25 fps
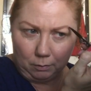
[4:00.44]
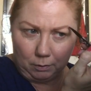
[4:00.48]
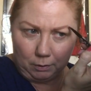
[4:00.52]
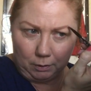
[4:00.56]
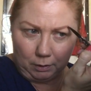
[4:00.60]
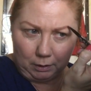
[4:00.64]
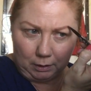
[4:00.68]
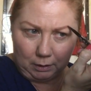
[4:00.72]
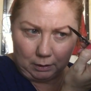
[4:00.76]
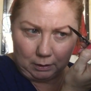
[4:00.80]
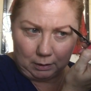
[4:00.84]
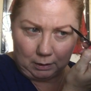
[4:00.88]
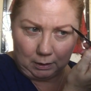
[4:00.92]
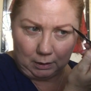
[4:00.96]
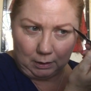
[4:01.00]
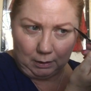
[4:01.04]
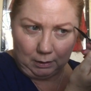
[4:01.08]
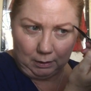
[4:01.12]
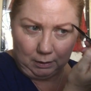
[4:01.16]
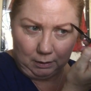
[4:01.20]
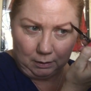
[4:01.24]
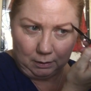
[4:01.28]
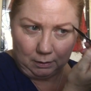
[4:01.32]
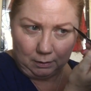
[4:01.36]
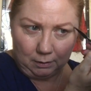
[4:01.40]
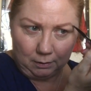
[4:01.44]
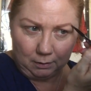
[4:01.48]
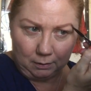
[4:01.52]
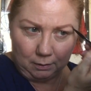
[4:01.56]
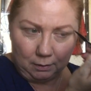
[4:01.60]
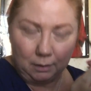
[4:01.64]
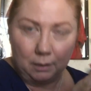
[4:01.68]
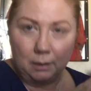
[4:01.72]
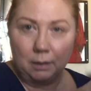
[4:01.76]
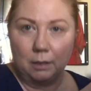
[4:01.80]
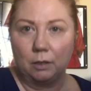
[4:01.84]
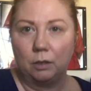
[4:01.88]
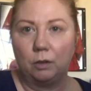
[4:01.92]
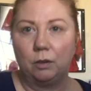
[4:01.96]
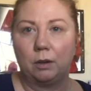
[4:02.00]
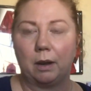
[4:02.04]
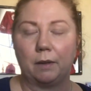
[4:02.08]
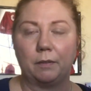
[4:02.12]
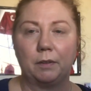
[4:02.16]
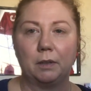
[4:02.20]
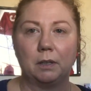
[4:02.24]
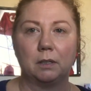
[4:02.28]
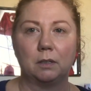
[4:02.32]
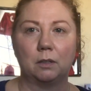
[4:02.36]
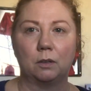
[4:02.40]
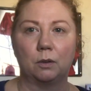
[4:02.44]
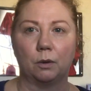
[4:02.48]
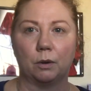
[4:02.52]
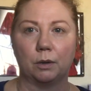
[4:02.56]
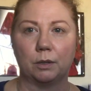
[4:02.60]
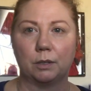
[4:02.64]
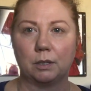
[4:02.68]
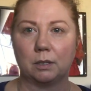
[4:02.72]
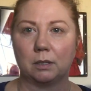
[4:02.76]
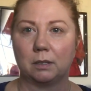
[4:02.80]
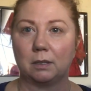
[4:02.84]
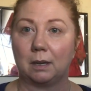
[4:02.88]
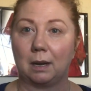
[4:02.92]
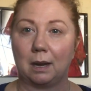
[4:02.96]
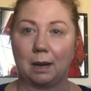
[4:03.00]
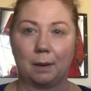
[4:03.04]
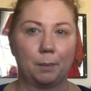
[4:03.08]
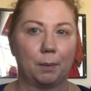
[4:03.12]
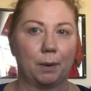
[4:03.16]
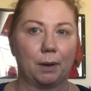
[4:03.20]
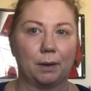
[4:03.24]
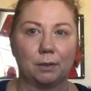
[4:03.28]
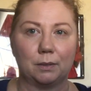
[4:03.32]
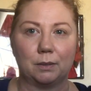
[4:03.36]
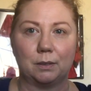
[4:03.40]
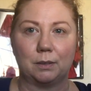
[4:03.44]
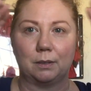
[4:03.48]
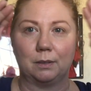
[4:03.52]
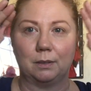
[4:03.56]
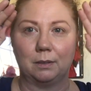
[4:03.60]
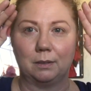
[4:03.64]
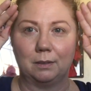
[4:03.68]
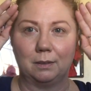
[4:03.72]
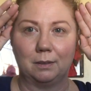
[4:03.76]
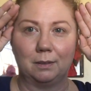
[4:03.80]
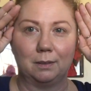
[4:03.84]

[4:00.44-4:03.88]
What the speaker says: when you get done, you have these gorgeous eyebrows.